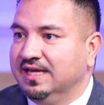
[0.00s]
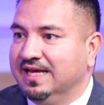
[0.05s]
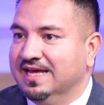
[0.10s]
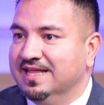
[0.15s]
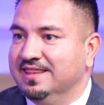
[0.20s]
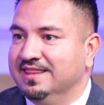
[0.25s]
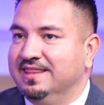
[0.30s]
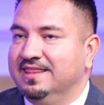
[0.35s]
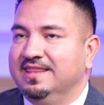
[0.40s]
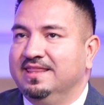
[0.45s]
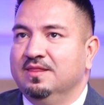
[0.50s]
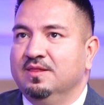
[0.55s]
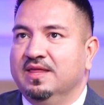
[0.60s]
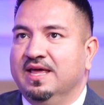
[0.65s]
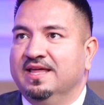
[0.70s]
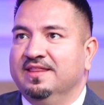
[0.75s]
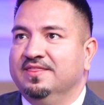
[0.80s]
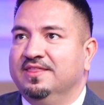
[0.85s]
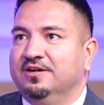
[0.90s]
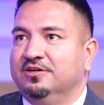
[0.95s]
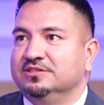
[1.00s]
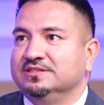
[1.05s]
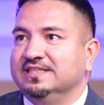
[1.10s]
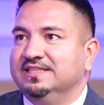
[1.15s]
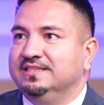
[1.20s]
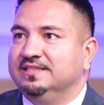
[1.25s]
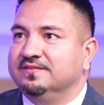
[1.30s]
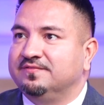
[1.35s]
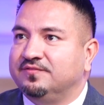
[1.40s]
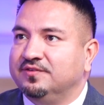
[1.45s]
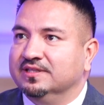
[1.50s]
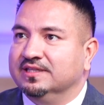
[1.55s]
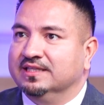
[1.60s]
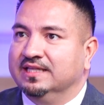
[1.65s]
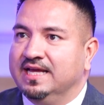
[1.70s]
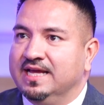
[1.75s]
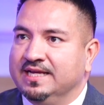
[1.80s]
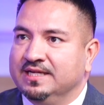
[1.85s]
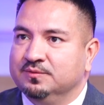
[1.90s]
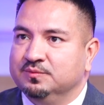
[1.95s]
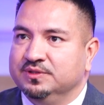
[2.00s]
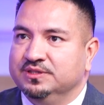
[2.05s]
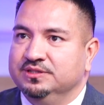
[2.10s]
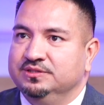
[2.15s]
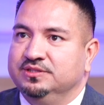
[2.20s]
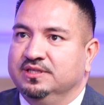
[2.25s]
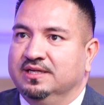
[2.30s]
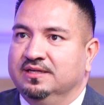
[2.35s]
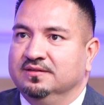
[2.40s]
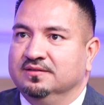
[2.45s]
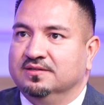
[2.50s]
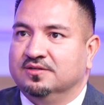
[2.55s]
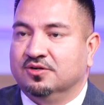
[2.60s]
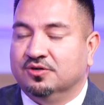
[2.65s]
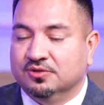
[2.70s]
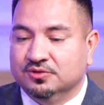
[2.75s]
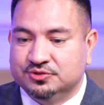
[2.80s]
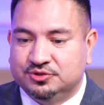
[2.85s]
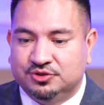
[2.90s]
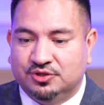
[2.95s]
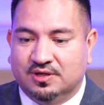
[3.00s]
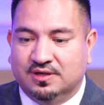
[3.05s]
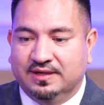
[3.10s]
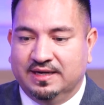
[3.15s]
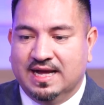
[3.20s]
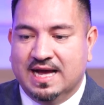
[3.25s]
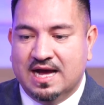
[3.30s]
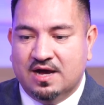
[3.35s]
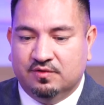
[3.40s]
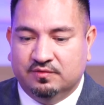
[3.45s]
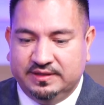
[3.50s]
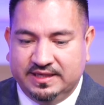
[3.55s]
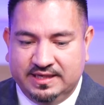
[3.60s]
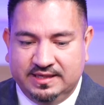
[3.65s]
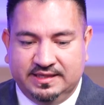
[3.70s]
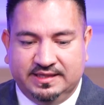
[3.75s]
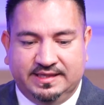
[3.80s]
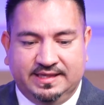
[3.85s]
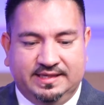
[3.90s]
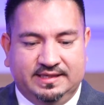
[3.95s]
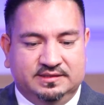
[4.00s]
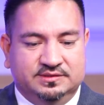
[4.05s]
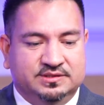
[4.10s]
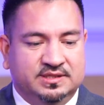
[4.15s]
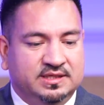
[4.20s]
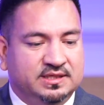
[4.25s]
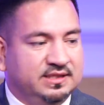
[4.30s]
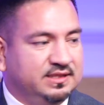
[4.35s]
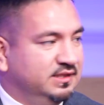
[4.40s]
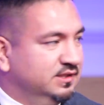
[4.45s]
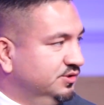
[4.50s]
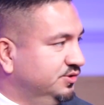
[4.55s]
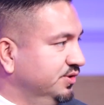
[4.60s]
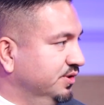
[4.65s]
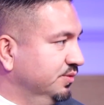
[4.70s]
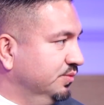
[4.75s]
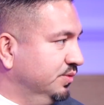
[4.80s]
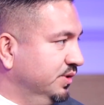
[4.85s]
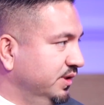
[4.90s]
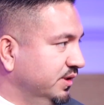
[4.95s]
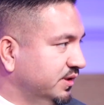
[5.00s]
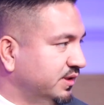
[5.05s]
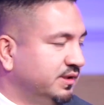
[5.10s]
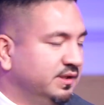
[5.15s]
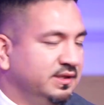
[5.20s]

And there's a different language and culture on how they engage into the work.